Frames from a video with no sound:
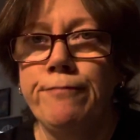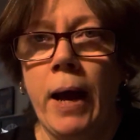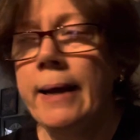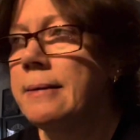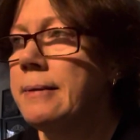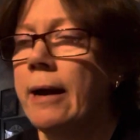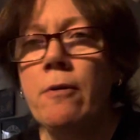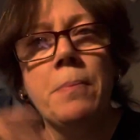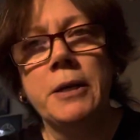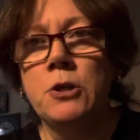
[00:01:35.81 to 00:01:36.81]
I guess
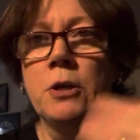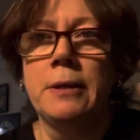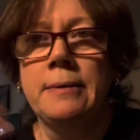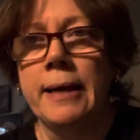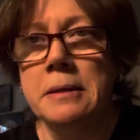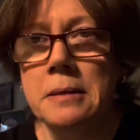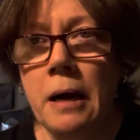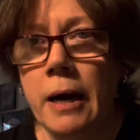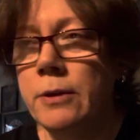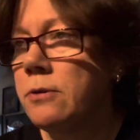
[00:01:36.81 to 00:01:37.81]
everybody's going to take a
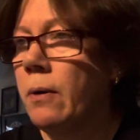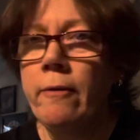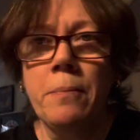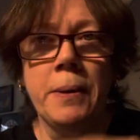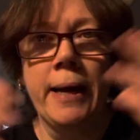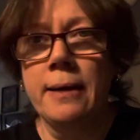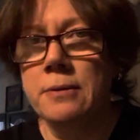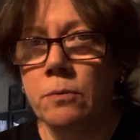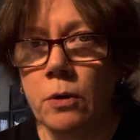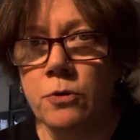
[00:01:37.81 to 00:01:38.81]
side. So everybody has
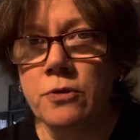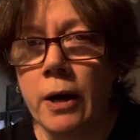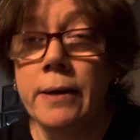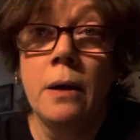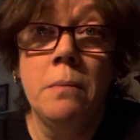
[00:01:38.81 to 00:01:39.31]
their own side.